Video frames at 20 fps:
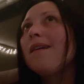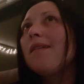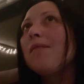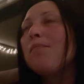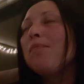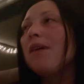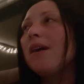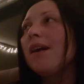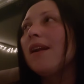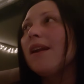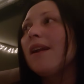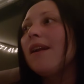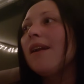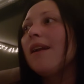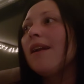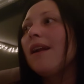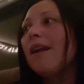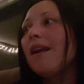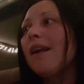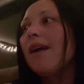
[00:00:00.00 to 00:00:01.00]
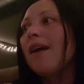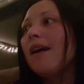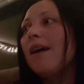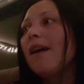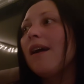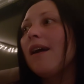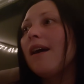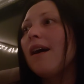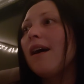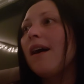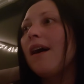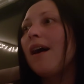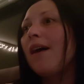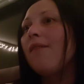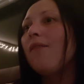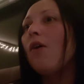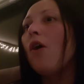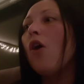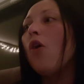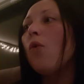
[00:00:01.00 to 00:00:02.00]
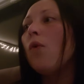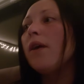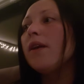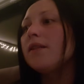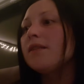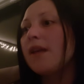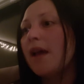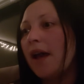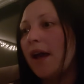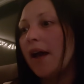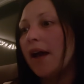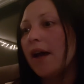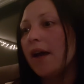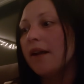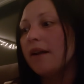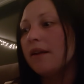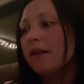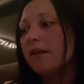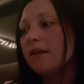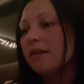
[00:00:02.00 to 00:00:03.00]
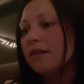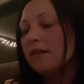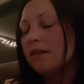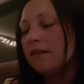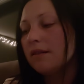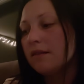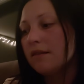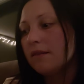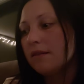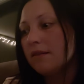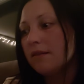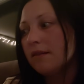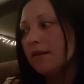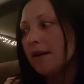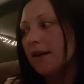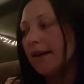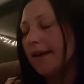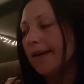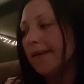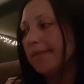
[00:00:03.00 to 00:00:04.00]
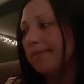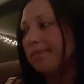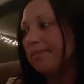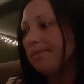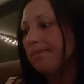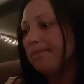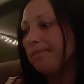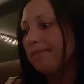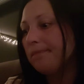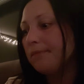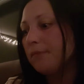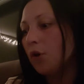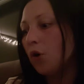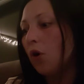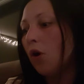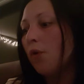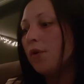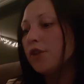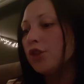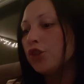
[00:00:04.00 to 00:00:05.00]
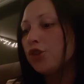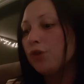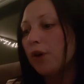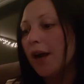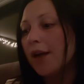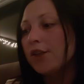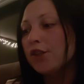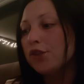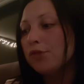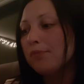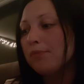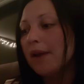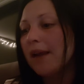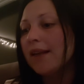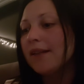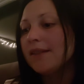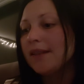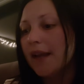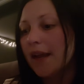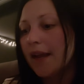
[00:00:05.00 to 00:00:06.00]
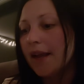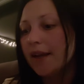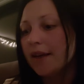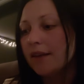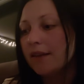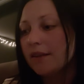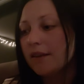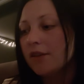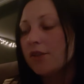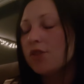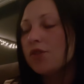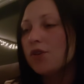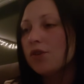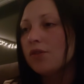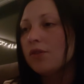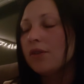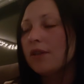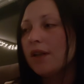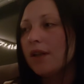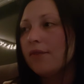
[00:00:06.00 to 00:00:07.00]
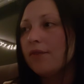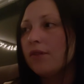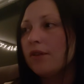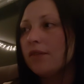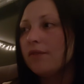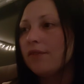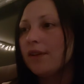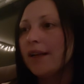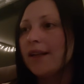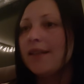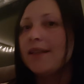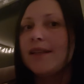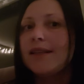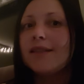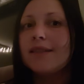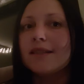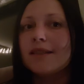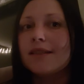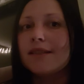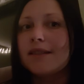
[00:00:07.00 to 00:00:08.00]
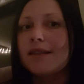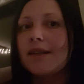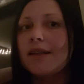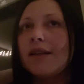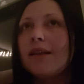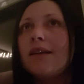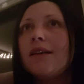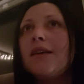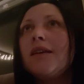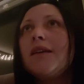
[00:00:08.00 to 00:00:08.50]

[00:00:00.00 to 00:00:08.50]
but I've always had, um, or always tried to maintain a certain level of like decency,